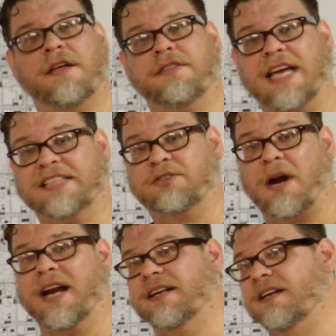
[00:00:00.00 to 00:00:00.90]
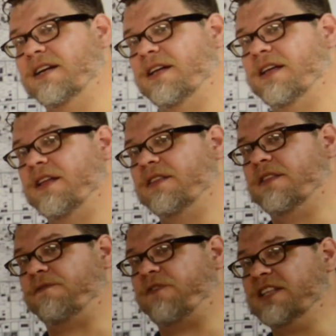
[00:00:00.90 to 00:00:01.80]
That's right,
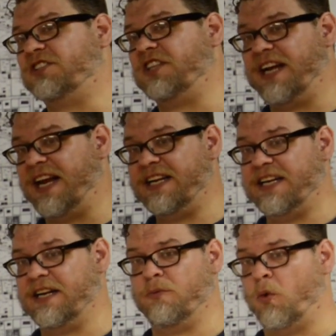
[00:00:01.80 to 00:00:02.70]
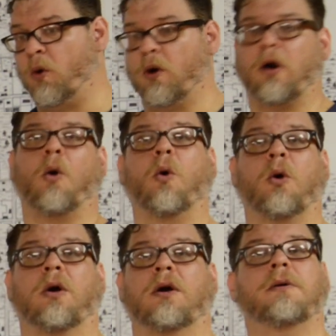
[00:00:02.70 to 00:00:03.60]
the French and Indian War,
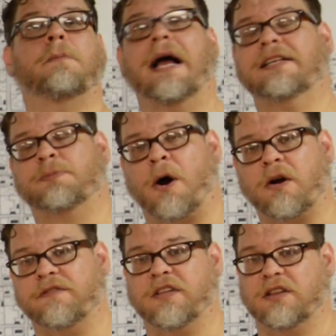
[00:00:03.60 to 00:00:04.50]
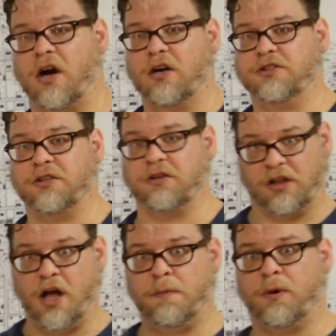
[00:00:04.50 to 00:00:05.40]
or as part of the larger
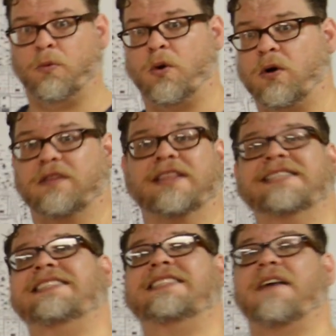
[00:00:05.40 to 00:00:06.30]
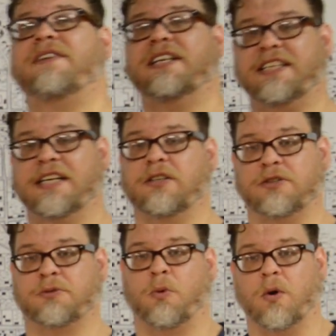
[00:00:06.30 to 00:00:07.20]
global war, the 7
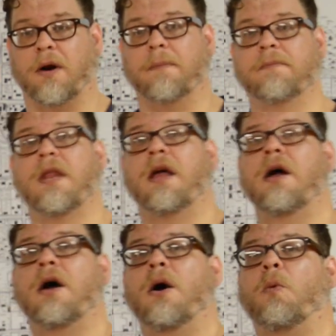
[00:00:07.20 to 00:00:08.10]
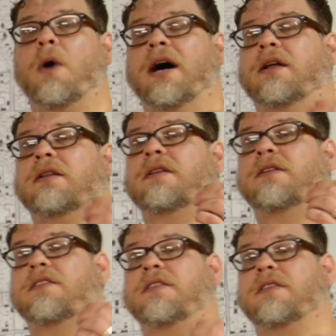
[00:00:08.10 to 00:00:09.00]
Years' War. Well,
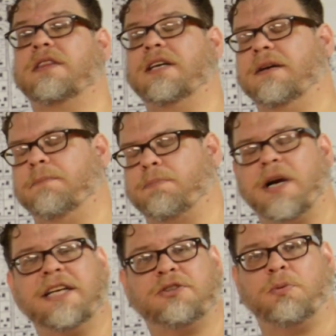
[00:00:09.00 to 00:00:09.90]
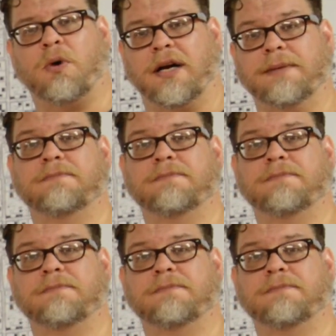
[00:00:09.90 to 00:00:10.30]
the British won.